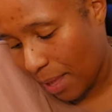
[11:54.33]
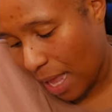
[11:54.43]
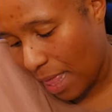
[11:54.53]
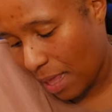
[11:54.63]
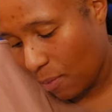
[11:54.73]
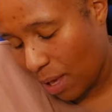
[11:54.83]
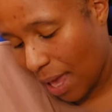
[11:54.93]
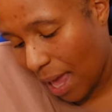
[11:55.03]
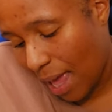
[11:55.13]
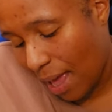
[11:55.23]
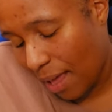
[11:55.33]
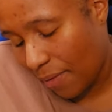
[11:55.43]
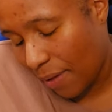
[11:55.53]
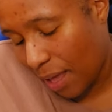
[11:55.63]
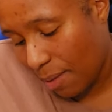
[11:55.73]
And then we
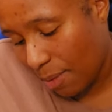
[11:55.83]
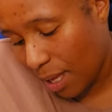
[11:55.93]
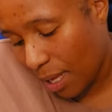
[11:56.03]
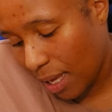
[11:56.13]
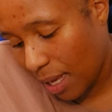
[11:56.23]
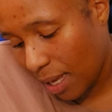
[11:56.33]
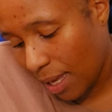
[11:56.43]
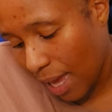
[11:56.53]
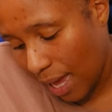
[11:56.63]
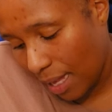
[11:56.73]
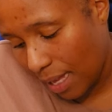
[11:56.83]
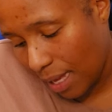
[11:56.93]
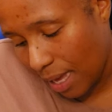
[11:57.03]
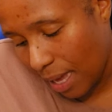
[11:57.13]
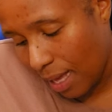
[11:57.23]
have Emily,
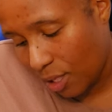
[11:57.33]
Katie, and